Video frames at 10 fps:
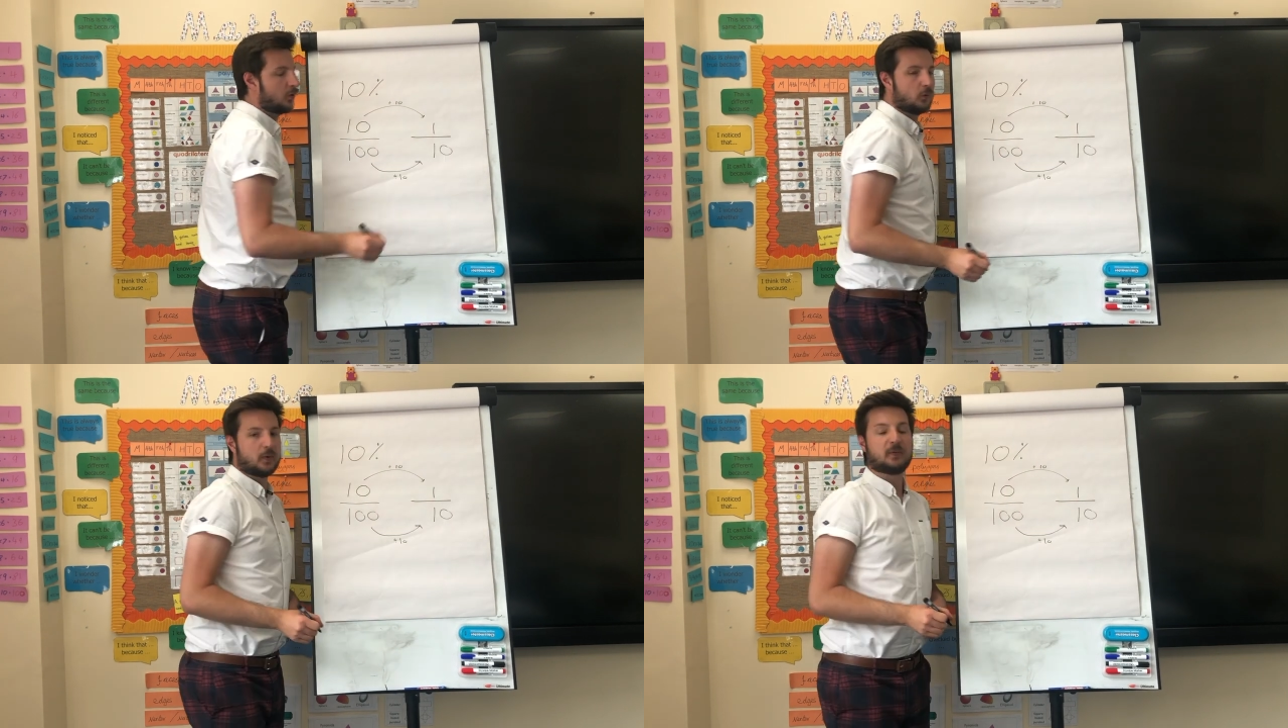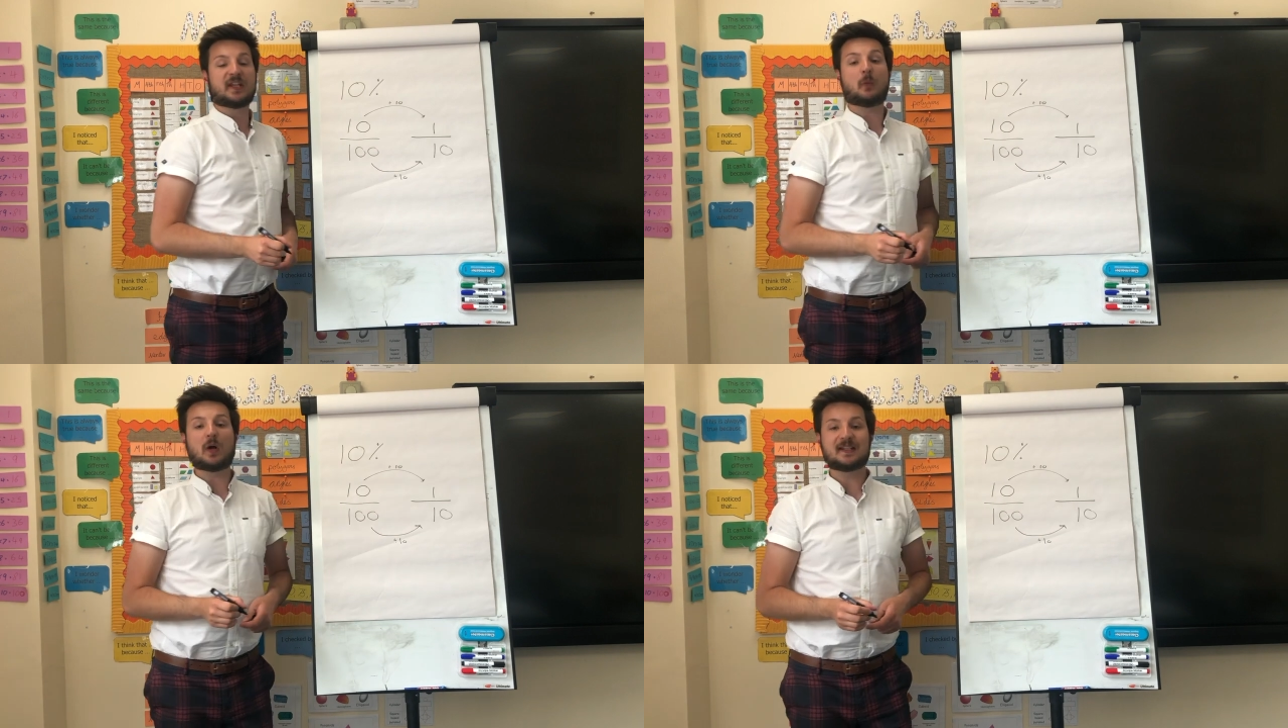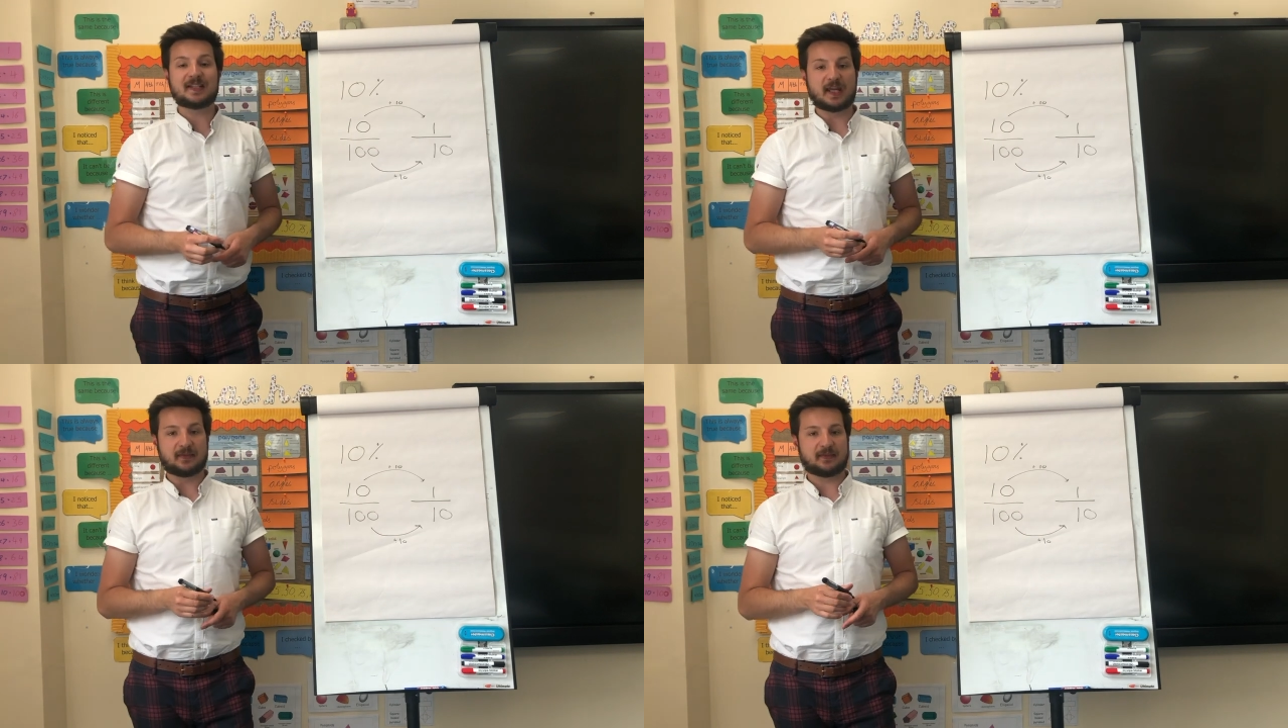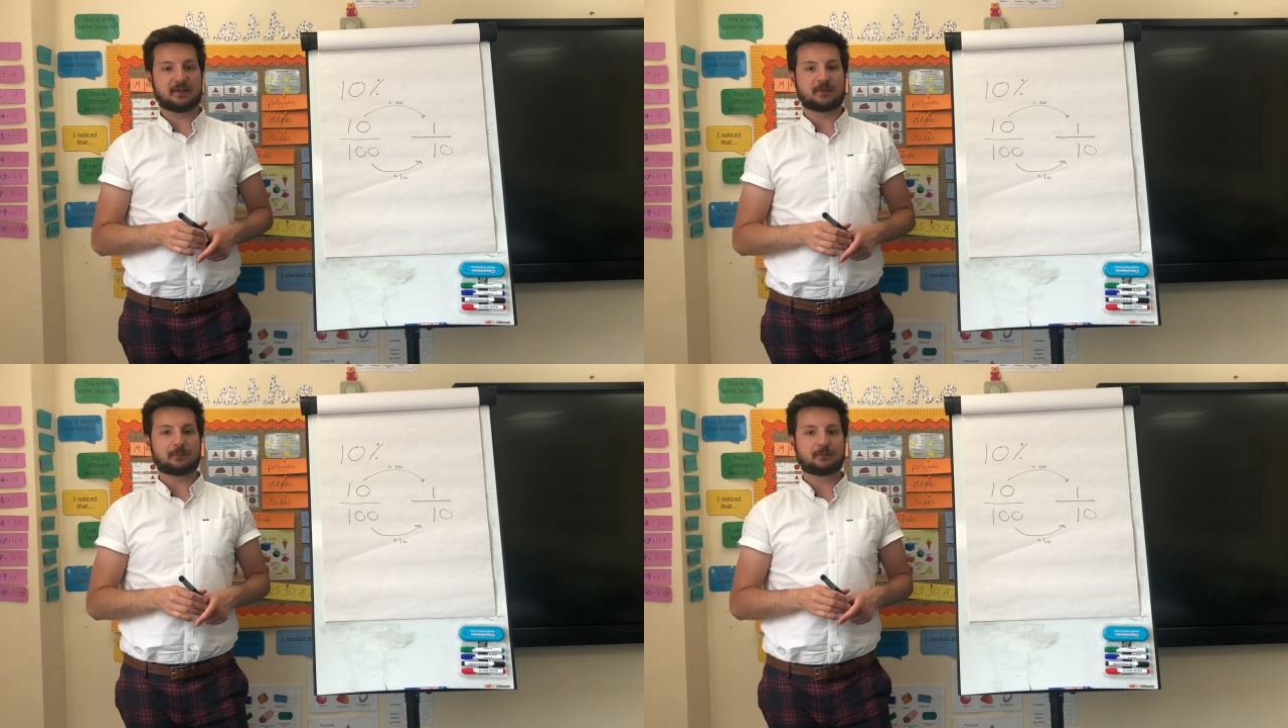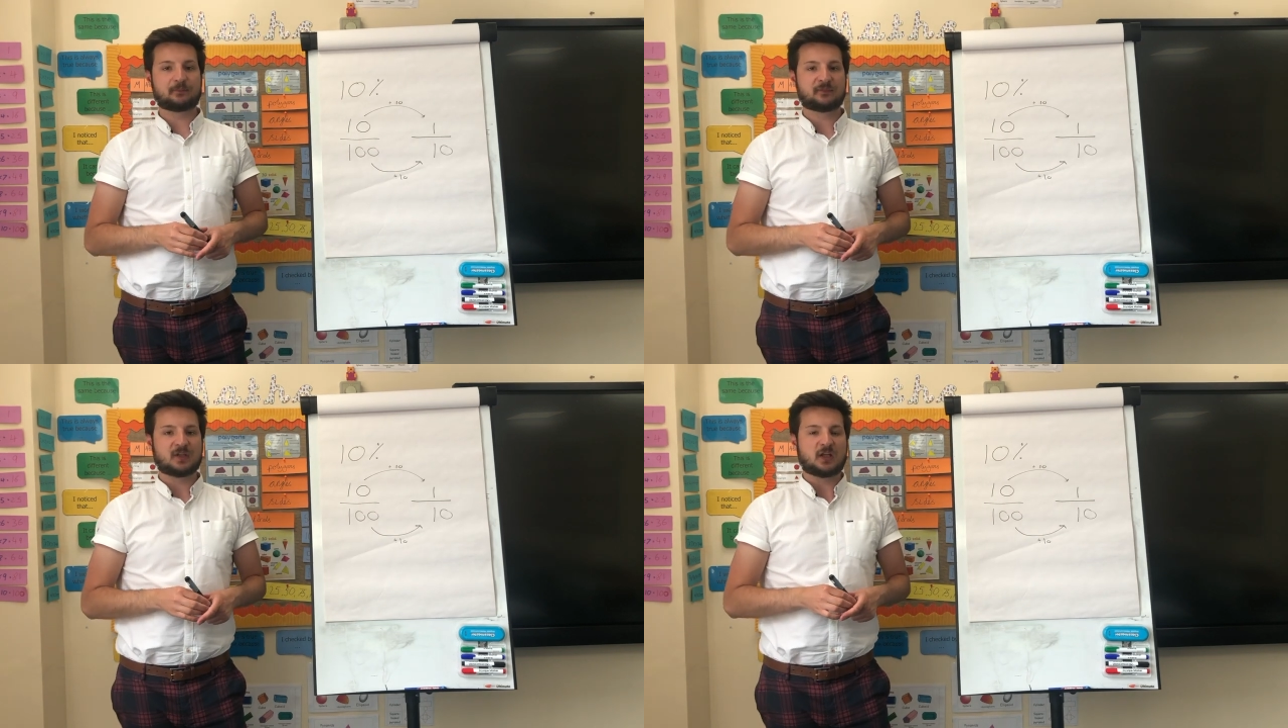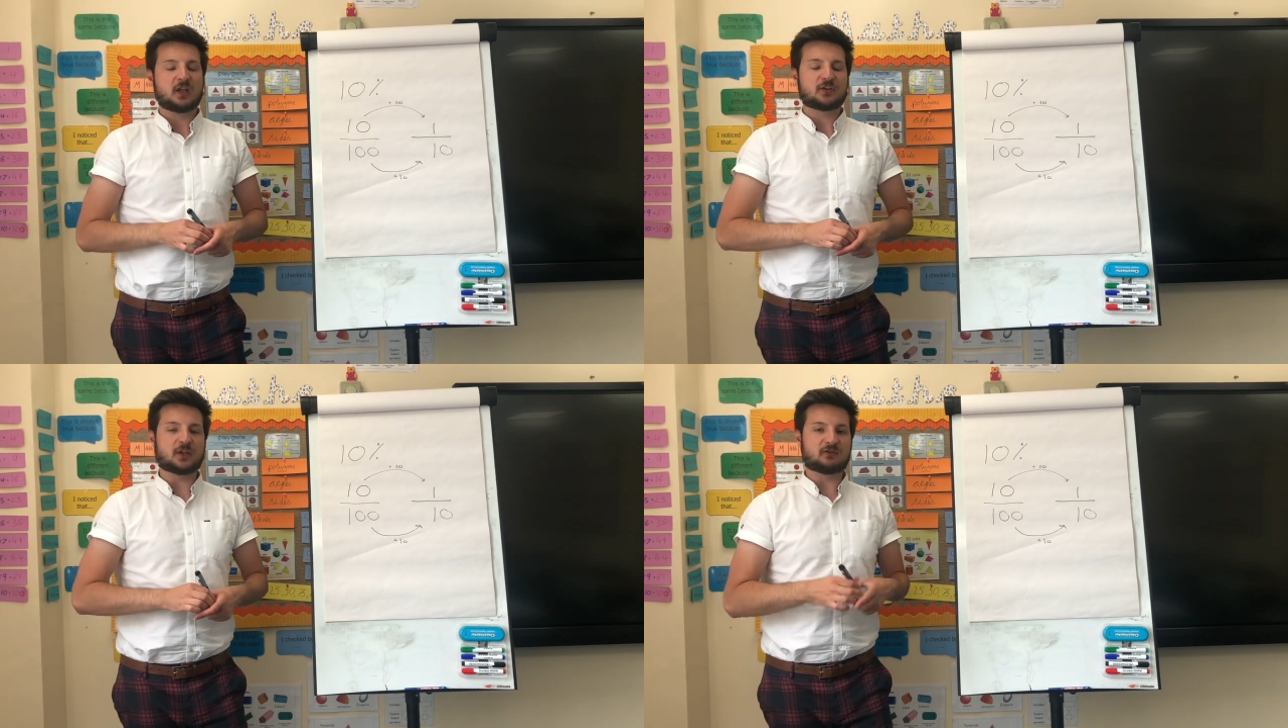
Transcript: we would get 1/10. So